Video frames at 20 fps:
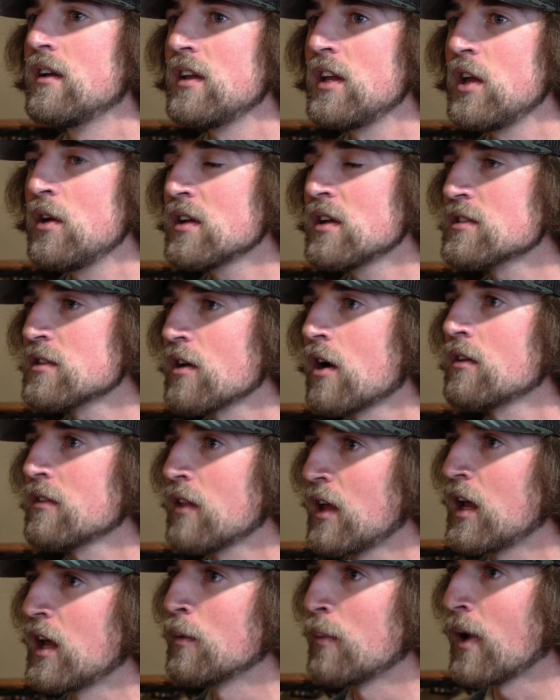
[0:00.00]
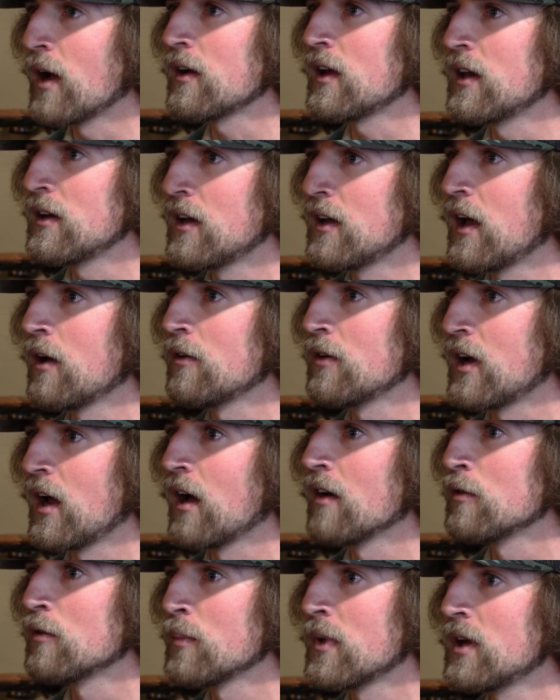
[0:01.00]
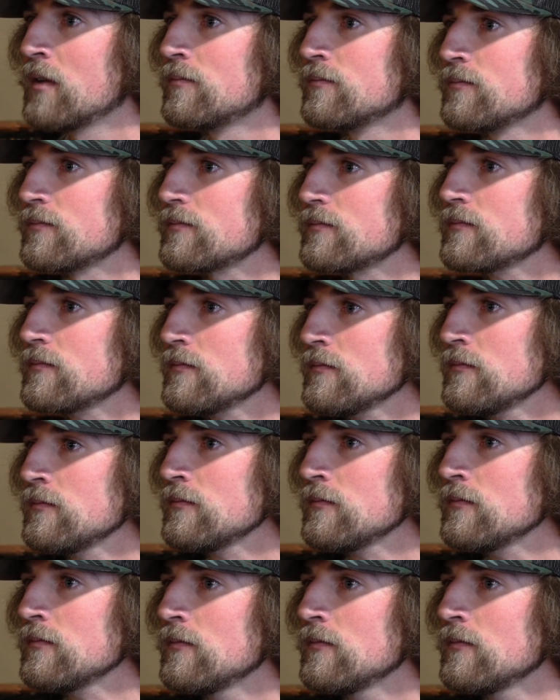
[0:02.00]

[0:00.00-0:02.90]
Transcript: You could start thinking about getting down to government. Yeah.